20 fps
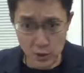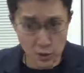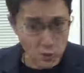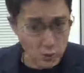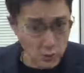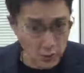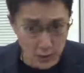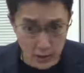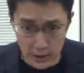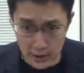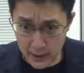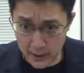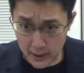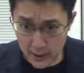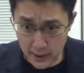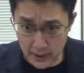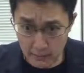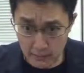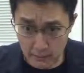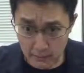Googling
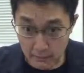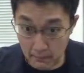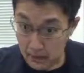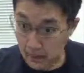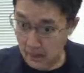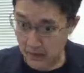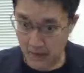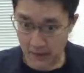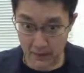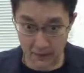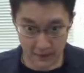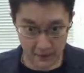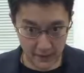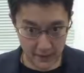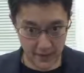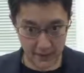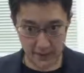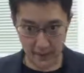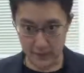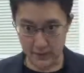it up, but they can't
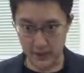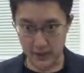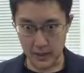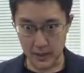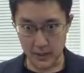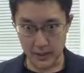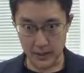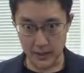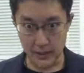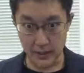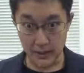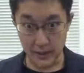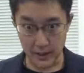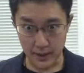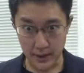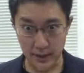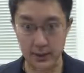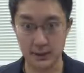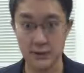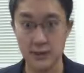find anybody here
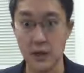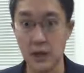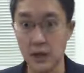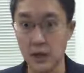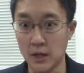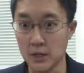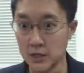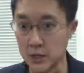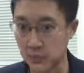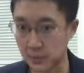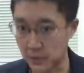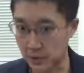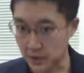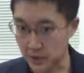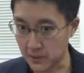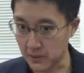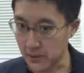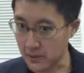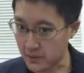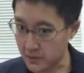that can
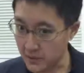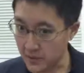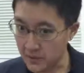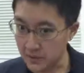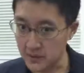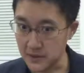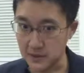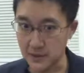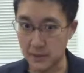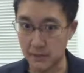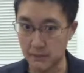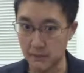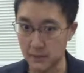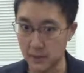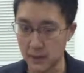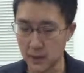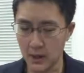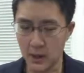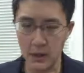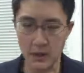support them and service them.
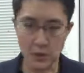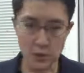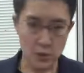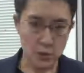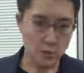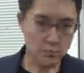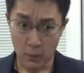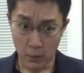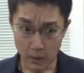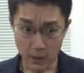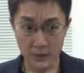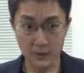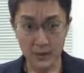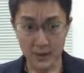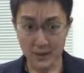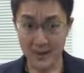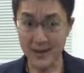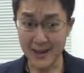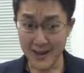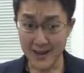So one of
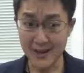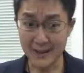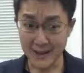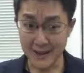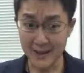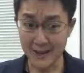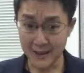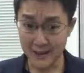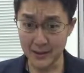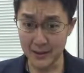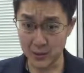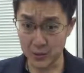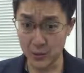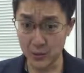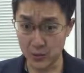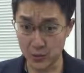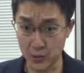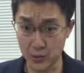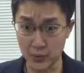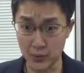the key things
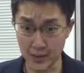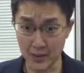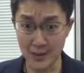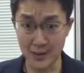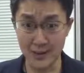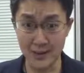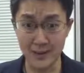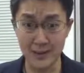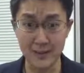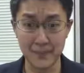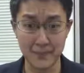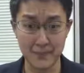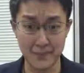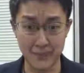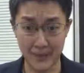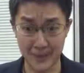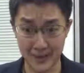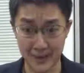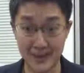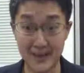to really
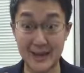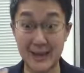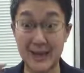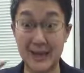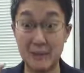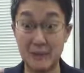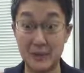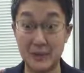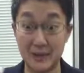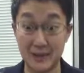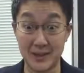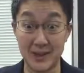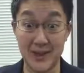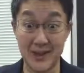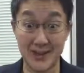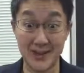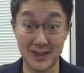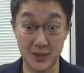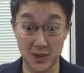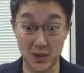
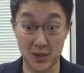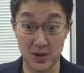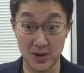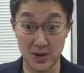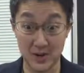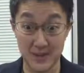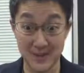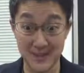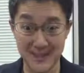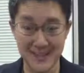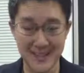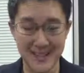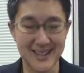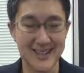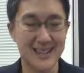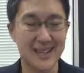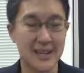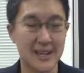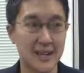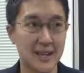capitalize on
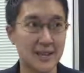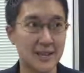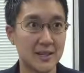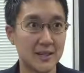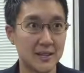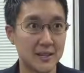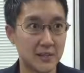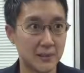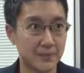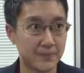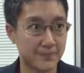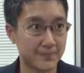is,